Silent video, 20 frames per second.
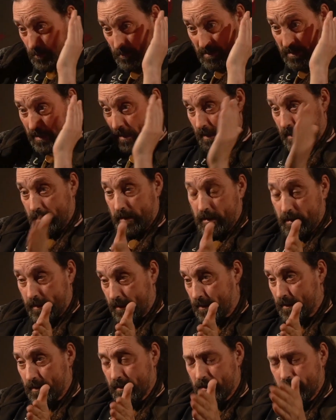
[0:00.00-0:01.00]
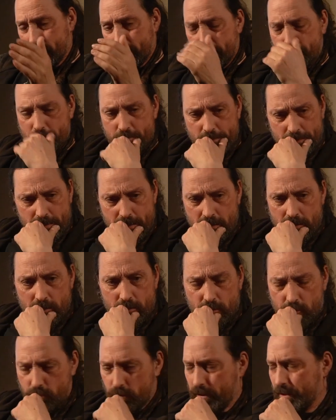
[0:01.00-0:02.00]
I was getting like, um,
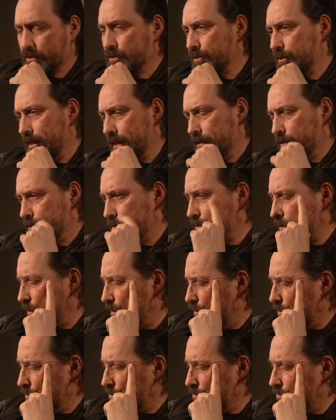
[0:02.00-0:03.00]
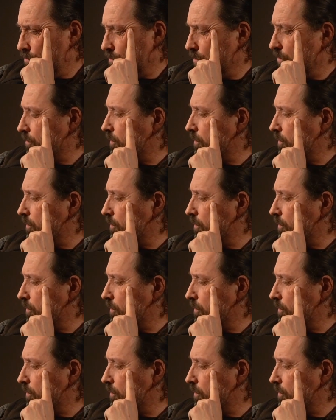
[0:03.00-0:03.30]
"You're a traitor to Lugh.